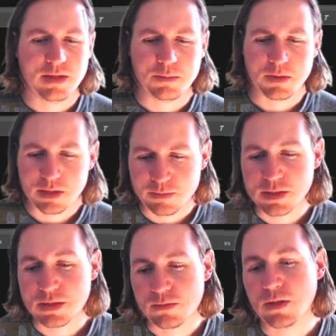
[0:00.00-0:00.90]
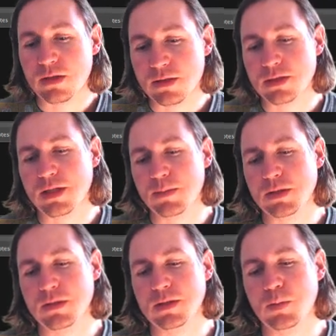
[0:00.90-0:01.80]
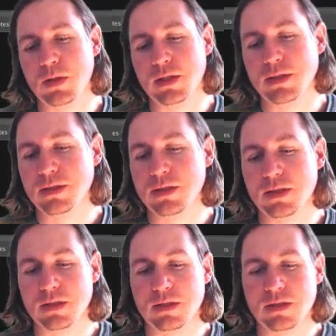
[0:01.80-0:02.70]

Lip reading: I'm going to give myself quite a lot of time to explain this thing.